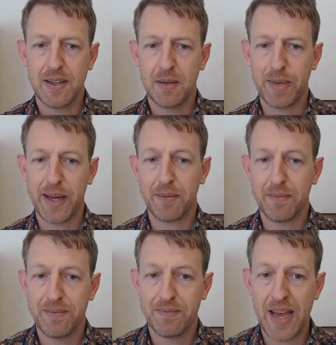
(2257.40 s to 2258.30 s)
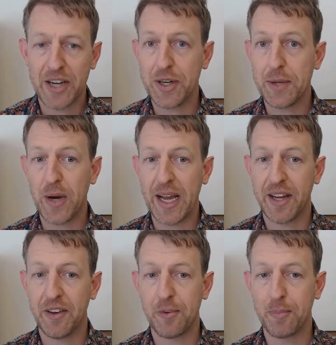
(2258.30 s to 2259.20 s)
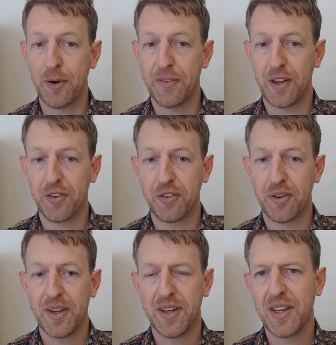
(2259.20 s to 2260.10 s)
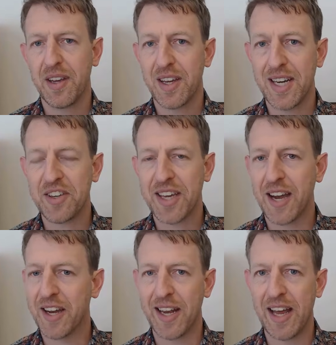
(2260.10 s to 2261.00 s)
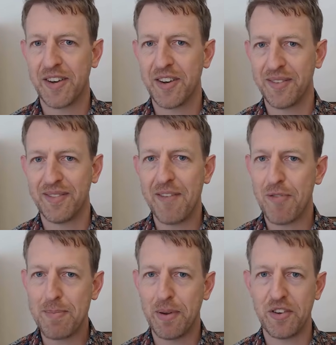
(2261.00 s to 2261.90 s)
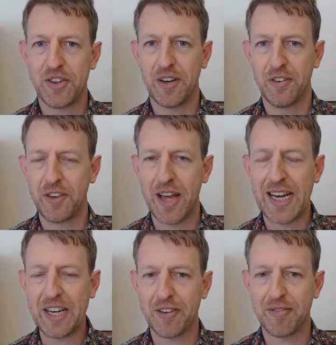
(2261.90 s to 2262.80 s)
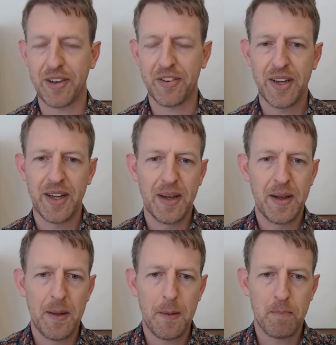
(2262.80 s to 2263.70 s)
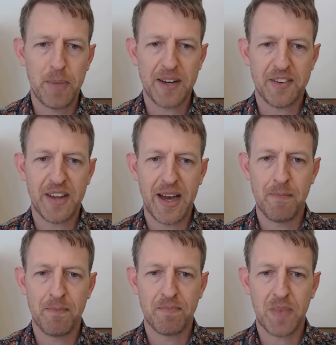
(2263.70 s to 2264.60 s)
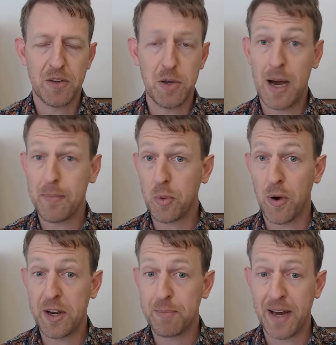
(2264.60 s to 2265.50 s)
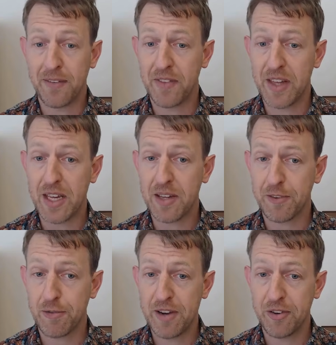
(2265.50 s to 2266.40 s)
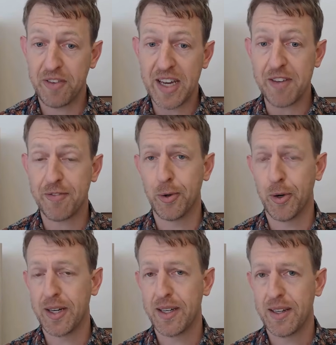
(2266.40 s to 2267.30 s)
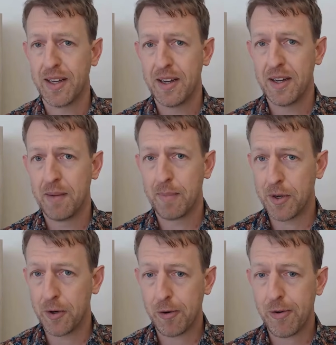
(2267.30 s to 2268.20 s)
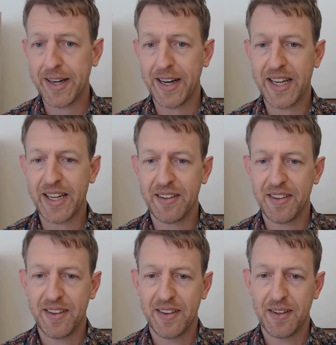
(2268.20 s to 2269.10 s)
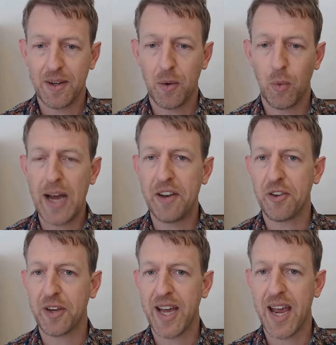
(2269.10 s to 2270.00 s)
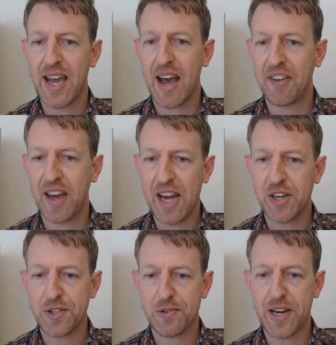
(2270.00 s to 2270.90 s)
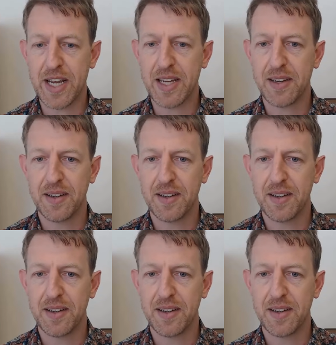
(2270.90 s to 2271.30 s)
but actually white can support this. You need to calculate it, and every position is slightly different. But you might be worried about the threat of e4, but concretely white is okay after h3,